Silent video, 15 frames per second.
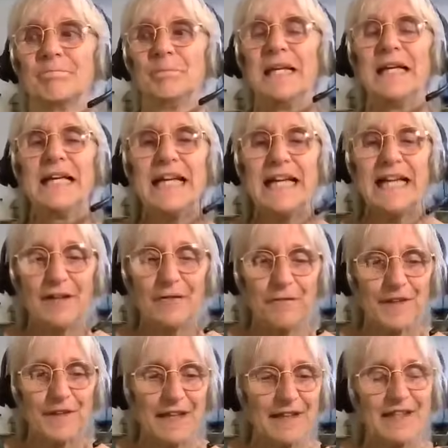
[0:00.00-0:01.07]

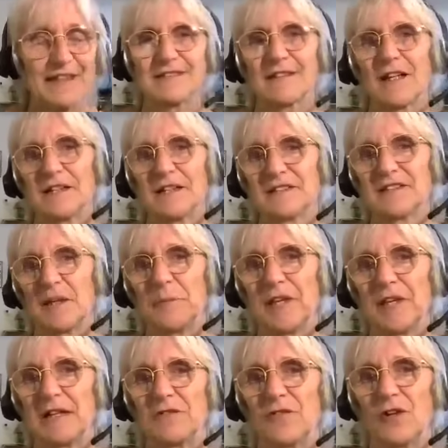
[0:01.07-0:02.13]
belief that there's gone
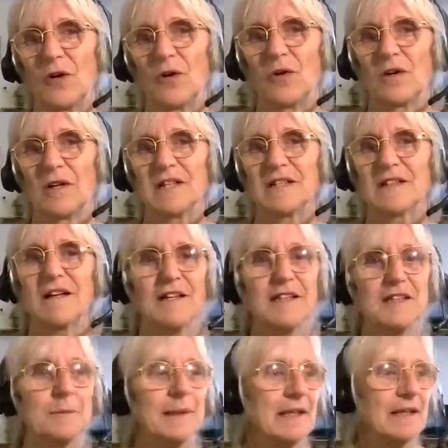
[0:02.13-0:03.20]
something wrong. It
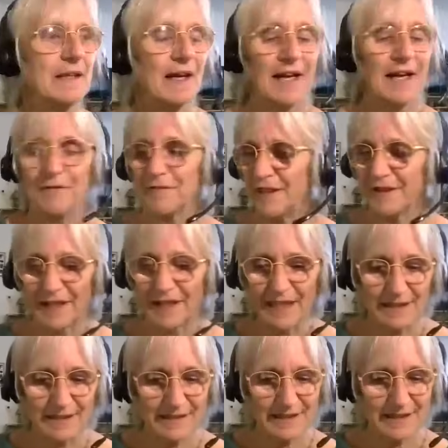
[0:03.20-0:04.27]
can't be
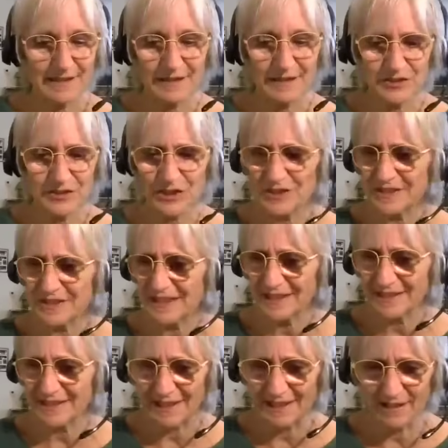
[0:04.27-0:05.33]
everything. Just
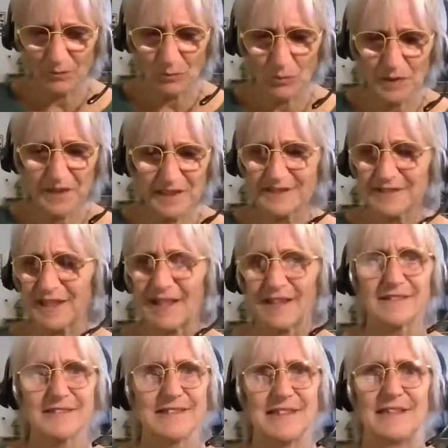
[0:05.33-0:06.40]
sitting. What is that
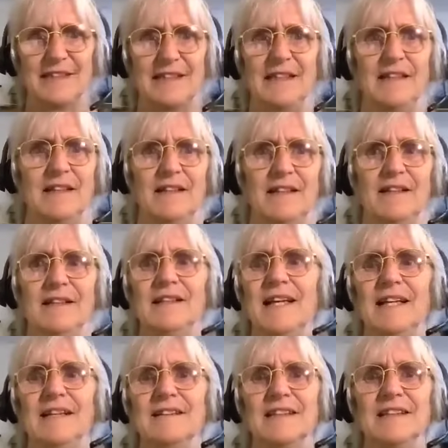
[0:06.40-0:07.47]
sitting?
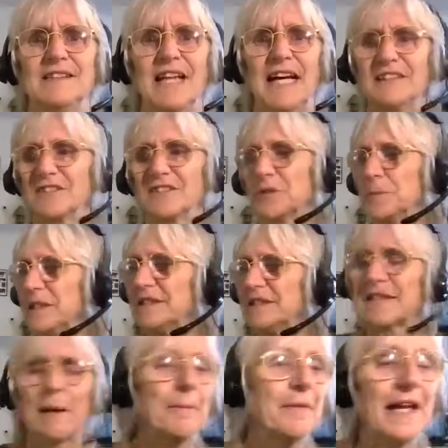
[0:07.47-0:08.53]
That it has to be
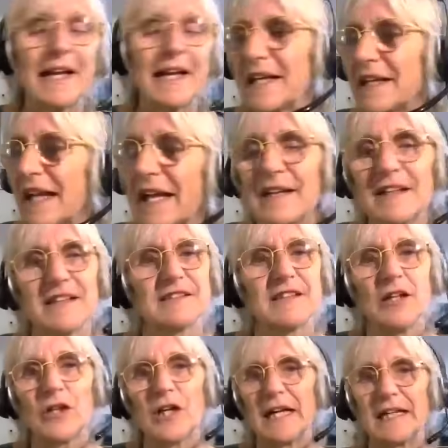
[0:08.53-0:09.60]
something, and then there's
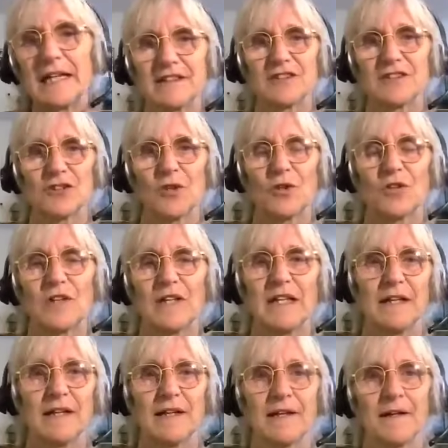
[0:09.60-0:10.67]
looking in the
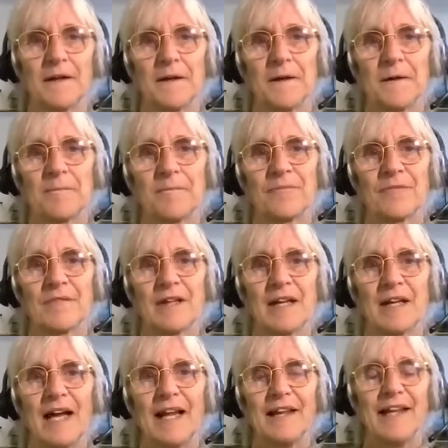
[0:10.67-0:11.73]
story.
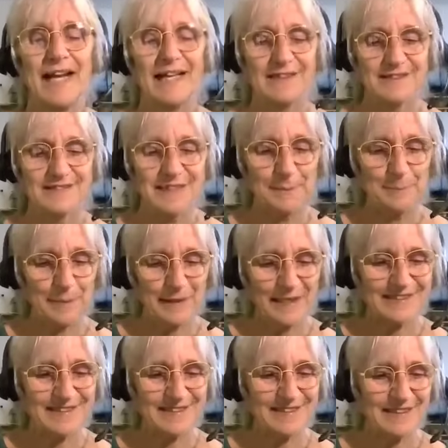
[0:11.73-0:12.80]
And that
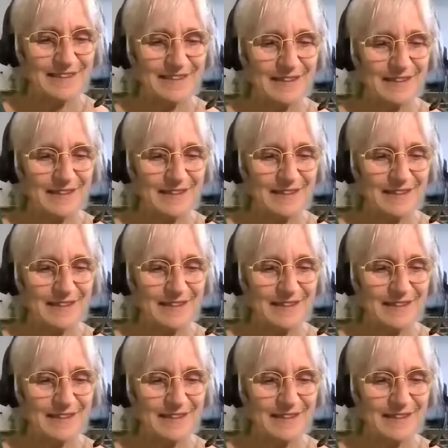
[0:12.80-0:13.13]
simplicity,